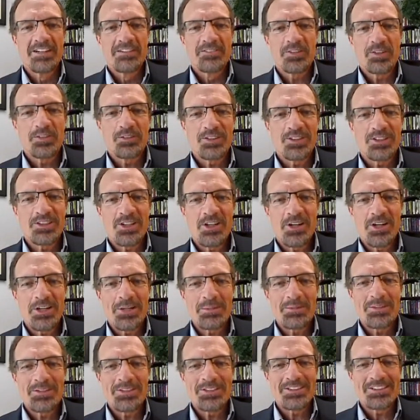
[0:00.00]
Frivolous
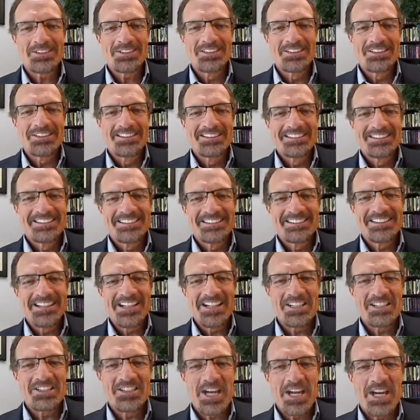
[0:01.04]
arguments,
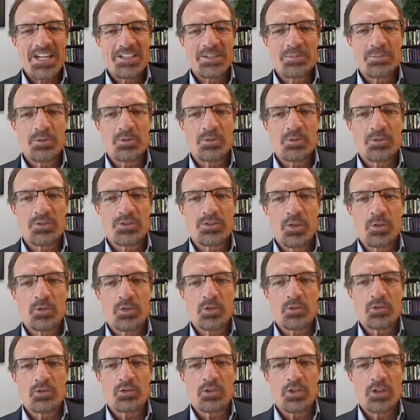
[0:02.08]
non-taxable
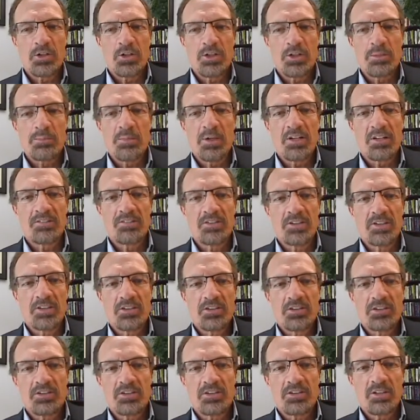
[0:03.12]
Social Security
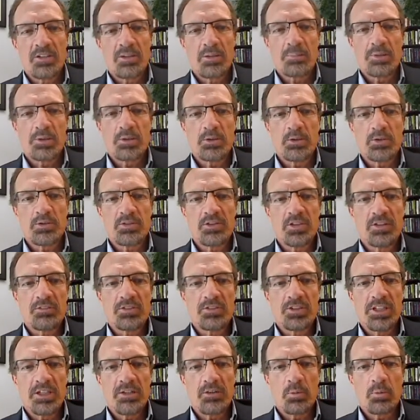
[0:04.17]
benefits, abuse of
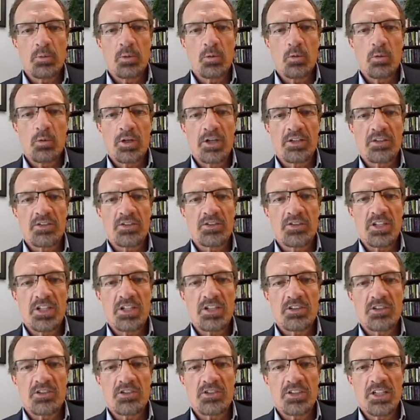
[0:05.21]
charitable
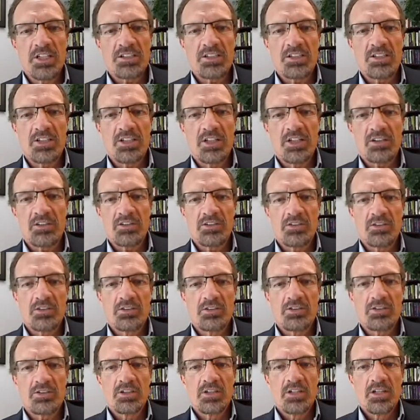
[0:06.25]
organizations and
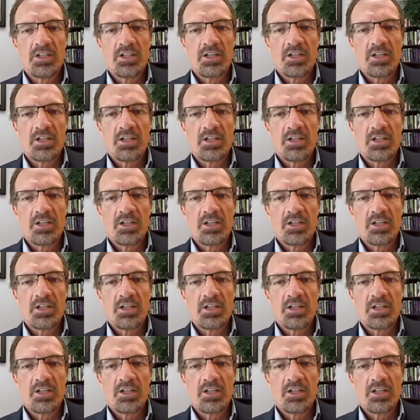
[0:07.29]
deductions,